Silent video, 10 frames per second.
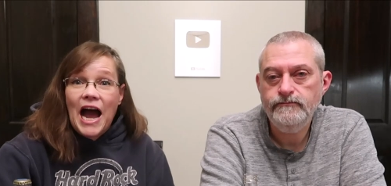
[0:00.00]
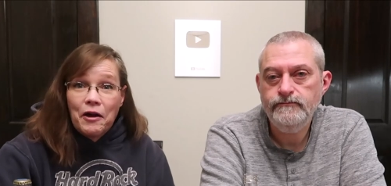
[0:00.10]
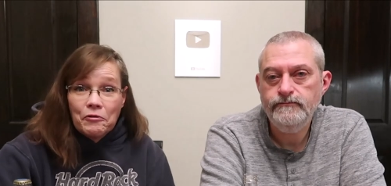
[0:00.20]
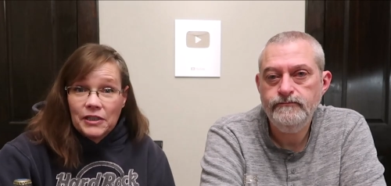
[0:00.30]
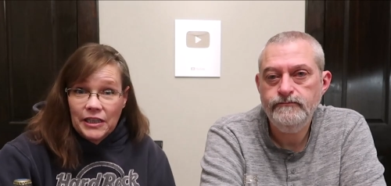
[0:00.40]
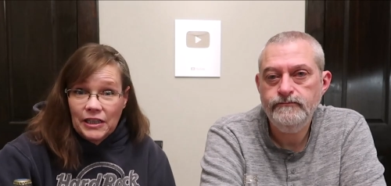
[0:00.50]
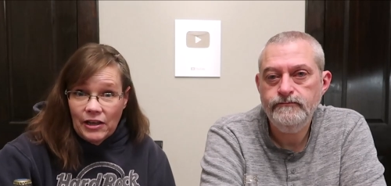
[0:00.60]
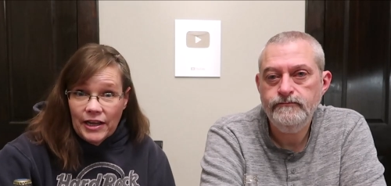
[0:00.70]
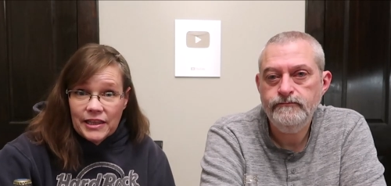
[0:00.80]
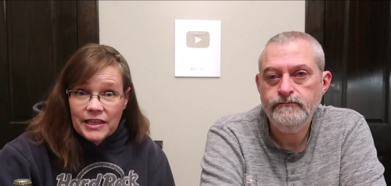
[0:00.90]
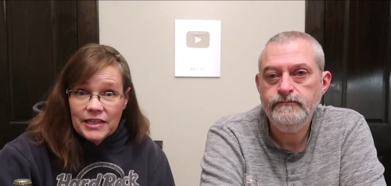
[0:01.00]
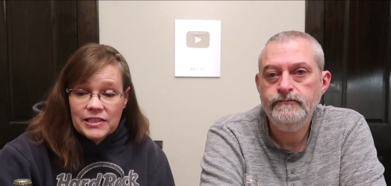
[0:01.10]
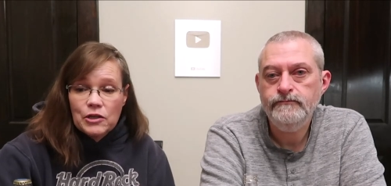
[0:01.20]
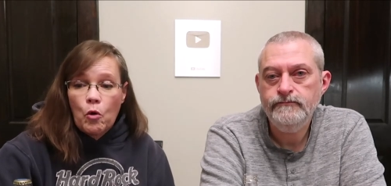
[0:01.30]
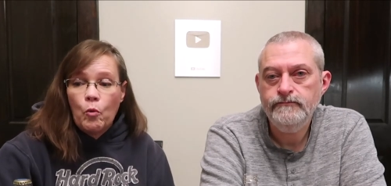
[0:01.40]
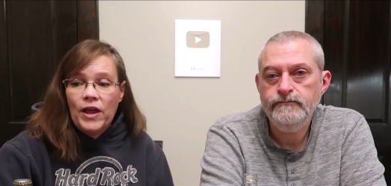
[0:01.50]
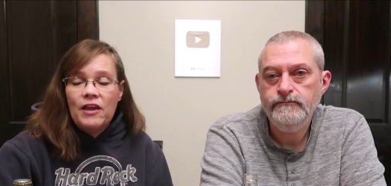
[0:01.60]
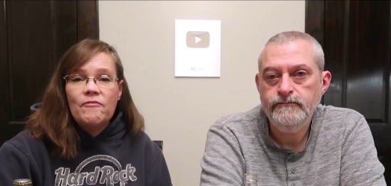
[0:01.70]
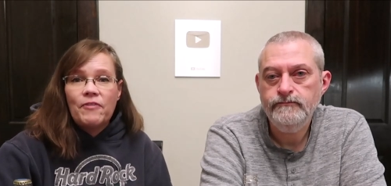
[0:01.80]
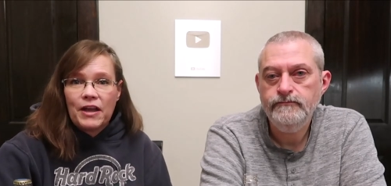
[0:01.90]
Speaker 1: I really like this.
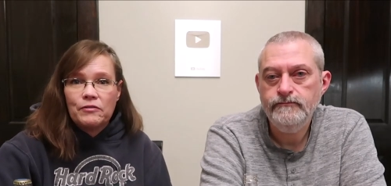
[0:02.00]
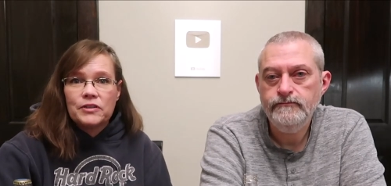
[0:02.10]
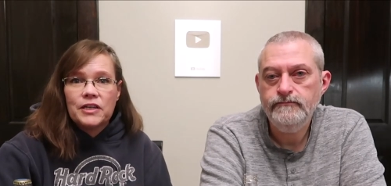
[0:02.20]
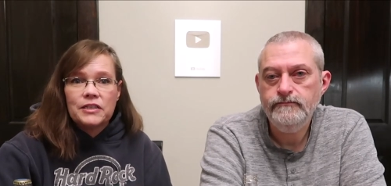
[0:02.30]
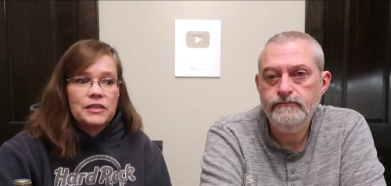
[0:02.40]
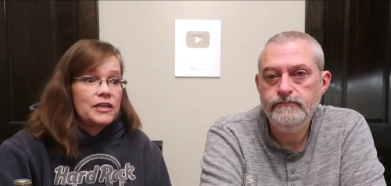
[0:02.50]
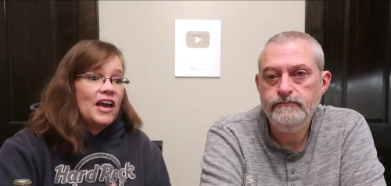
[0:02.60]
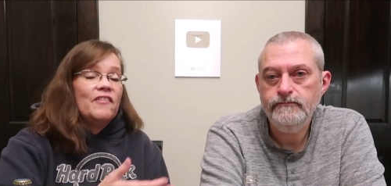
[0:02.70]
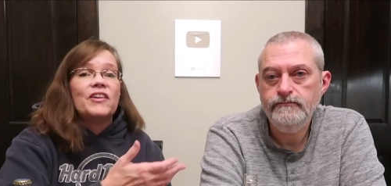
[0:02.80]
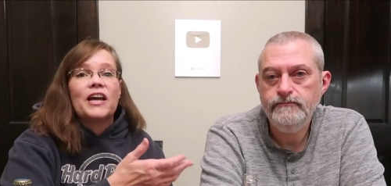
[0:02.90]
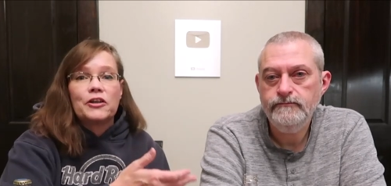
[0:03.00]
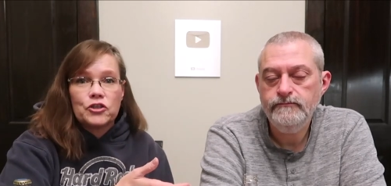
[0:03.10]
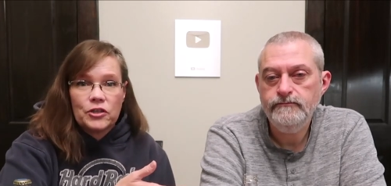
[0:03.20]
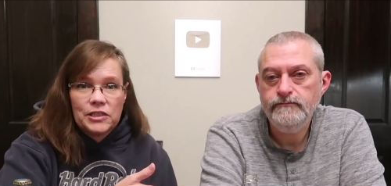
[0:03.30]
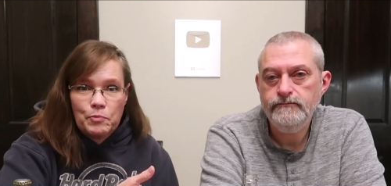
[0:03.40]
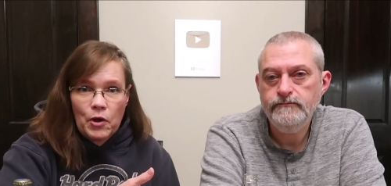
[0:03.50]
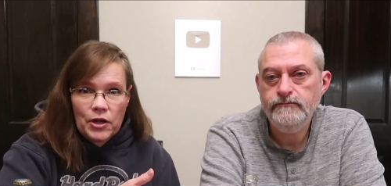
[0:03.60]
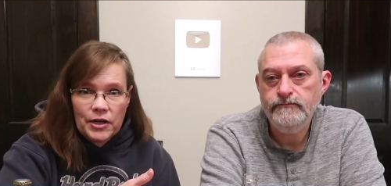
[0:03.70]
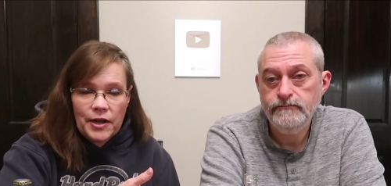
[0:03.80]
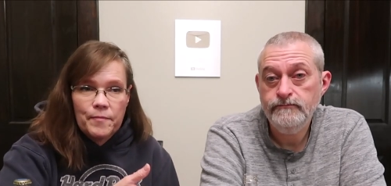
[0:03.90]
We found it. Kevin actually
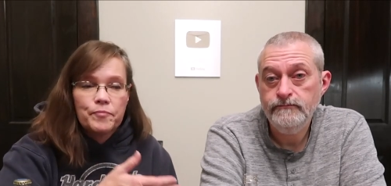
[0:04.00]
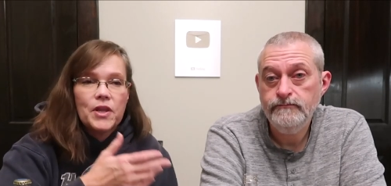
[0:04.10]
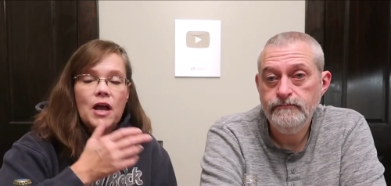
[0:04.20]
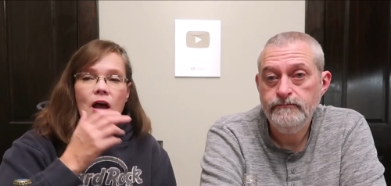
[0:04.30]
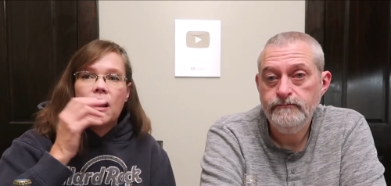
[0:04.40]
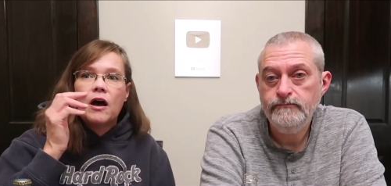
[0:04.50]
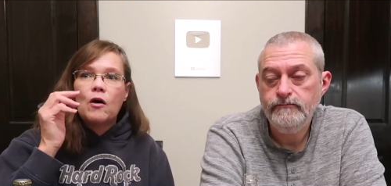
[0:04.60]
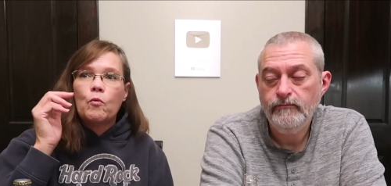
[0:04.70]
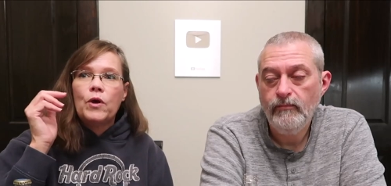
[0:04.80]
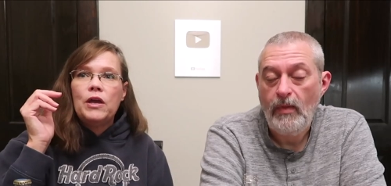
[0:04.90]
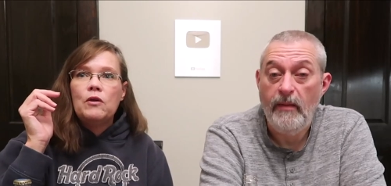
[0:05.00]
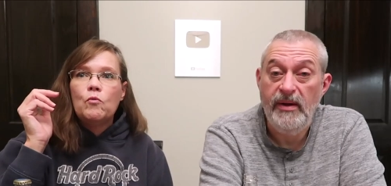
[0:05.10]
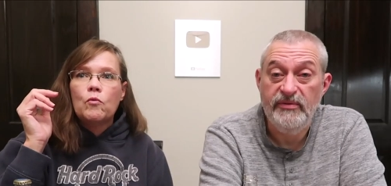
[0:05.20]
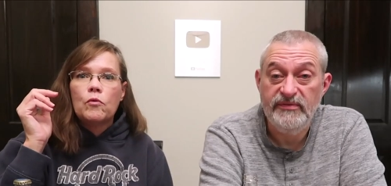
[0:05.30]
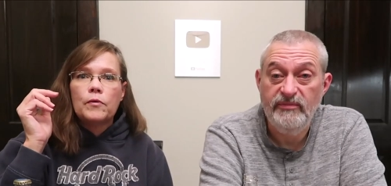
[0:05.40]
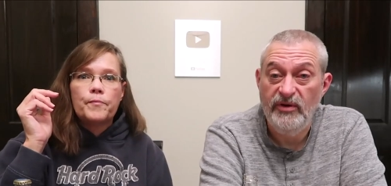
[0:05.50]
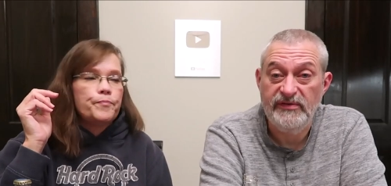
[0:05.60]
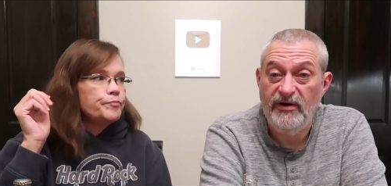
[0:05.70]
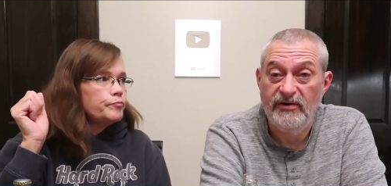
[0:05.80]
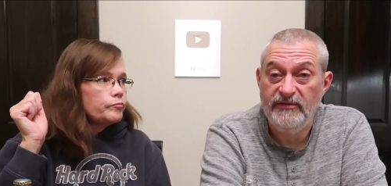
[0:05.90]
spotted it. It
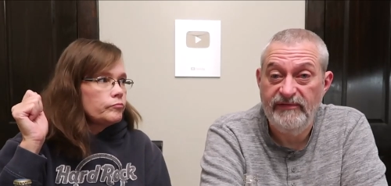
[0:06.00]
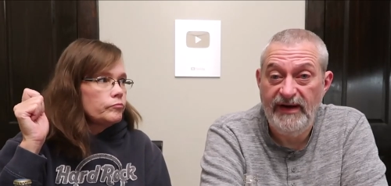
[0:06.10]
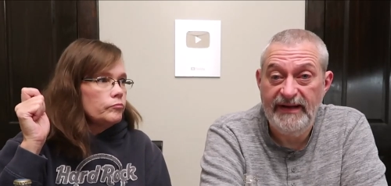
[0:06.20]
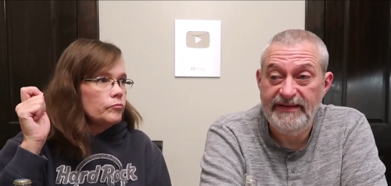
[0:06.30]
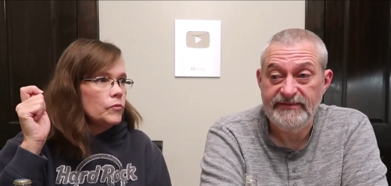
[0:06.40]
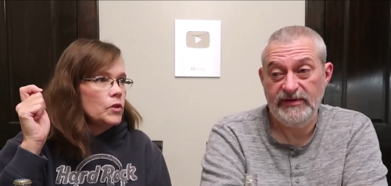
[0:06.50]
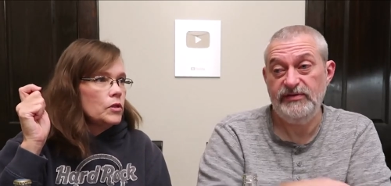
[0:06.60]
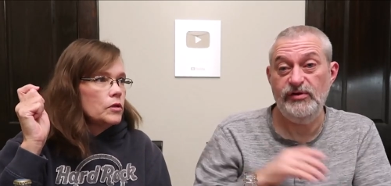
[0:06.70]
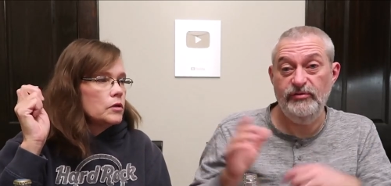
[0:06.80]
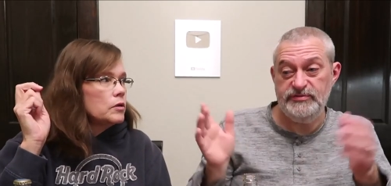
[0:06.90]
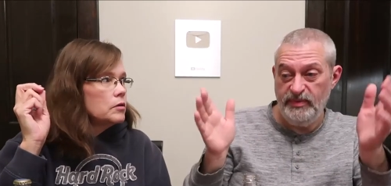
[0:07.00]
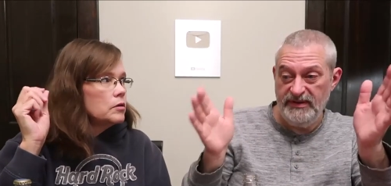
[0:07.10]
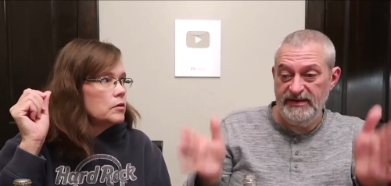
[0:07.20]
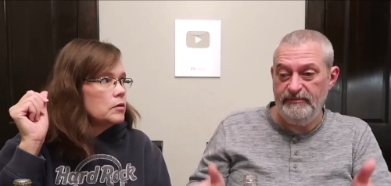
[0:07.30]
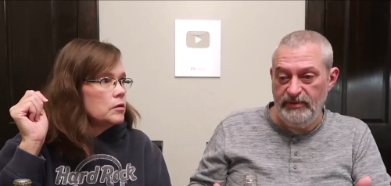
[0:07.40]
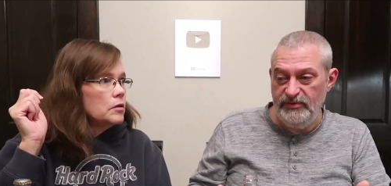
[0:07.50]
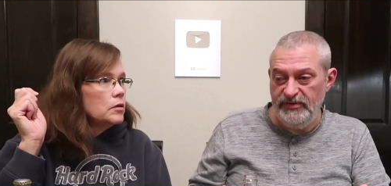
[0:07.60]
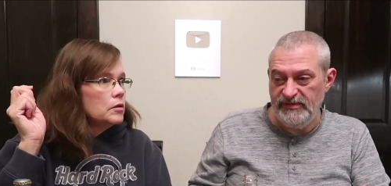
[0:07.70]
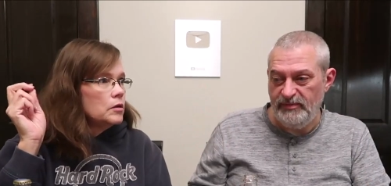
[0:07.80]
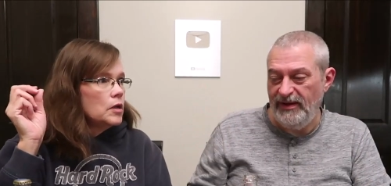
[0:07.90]
Speaker 2: wasn't hard to find. It's a huge blue
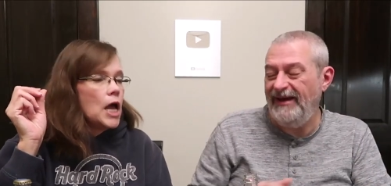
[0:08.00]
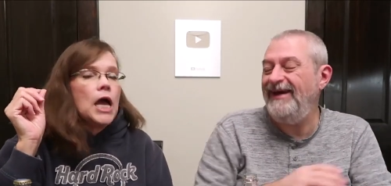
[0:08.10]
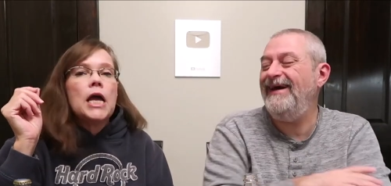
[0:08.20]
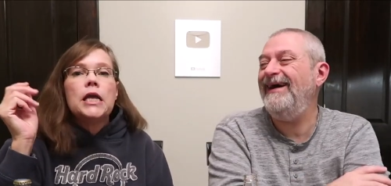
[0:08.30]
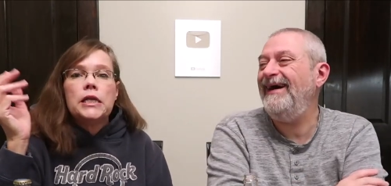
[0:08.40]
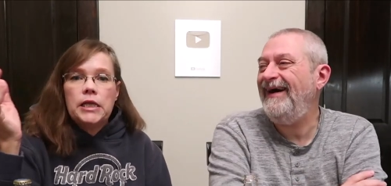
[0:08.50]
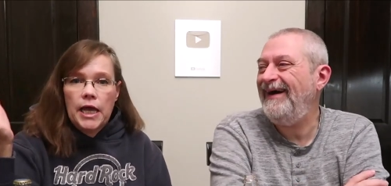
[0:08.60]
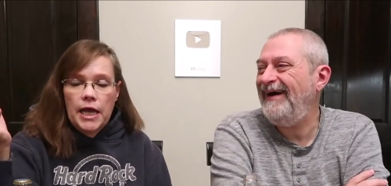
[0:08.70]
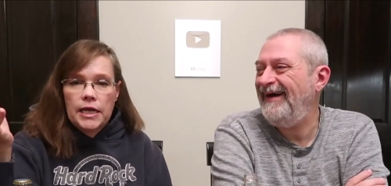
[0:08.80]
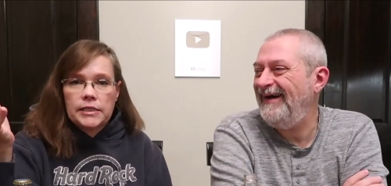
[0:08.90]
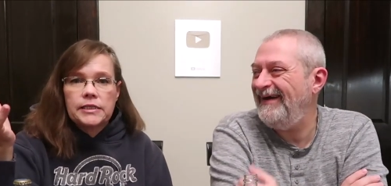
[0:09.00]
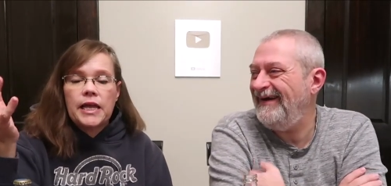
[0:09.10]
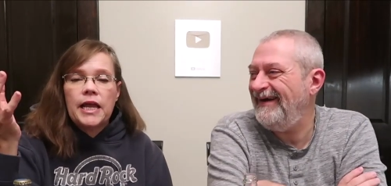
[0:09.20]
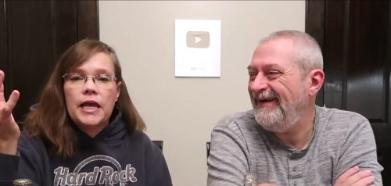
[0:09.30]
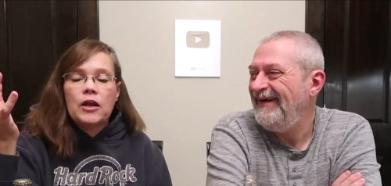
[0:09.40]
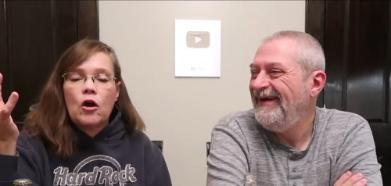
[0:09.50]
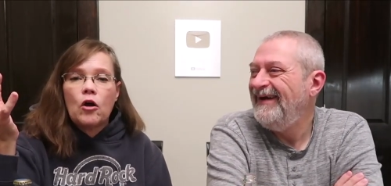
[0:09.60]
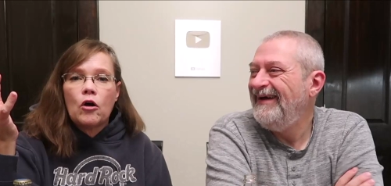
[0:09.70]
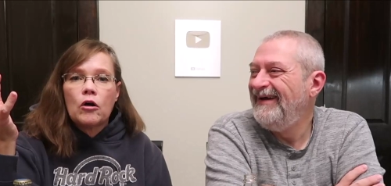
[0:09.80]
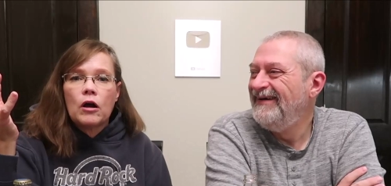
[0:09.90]
display.
Speaker 1: Yes, in
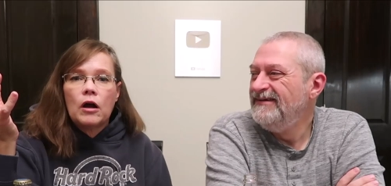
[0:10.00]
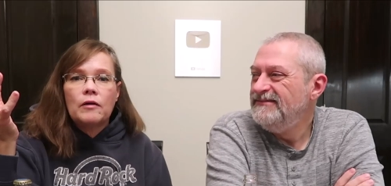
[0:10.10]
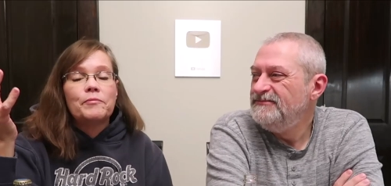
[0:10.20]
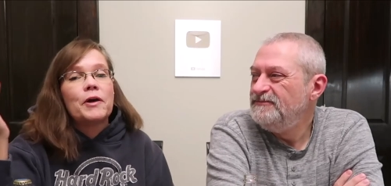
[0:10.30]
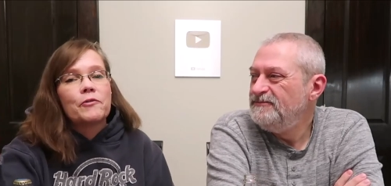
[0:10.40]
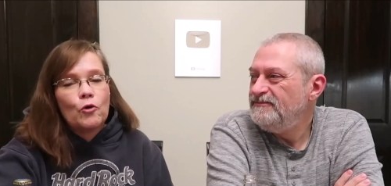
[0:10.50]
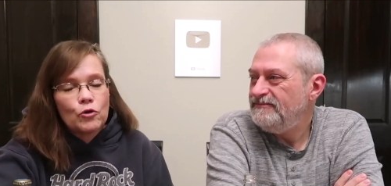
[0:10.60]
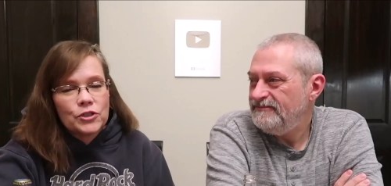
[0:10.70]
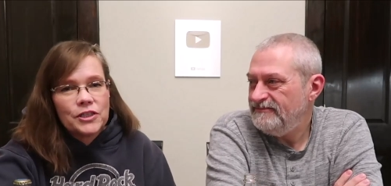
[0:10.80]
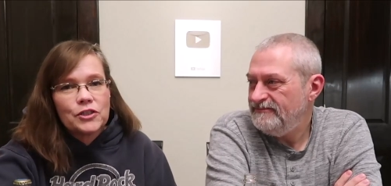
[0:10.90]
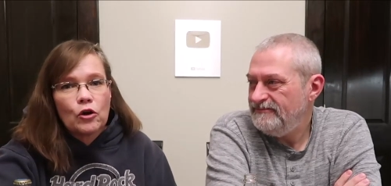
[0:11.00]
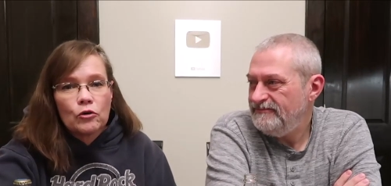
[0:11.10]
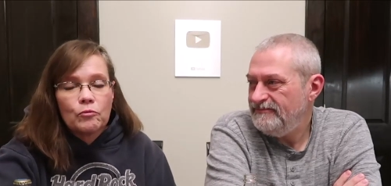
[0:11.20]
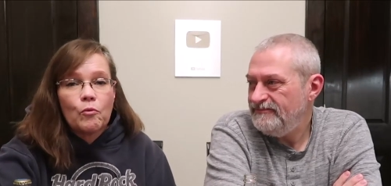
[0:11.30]
our, of course, it's our